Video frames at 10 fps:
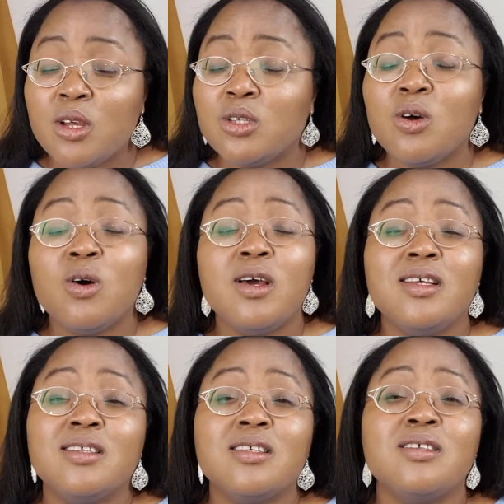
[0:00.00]
So
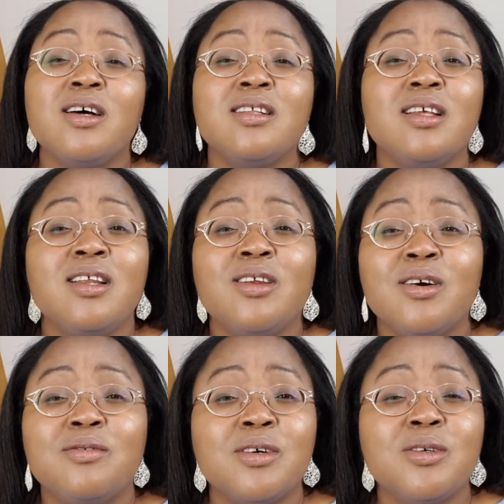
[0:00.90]
it is not
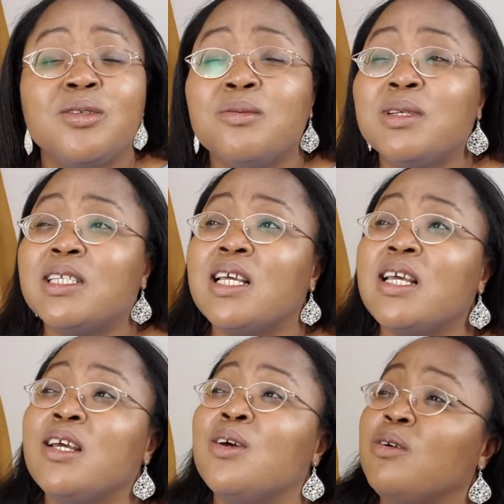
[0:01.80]
enough for you to be saying,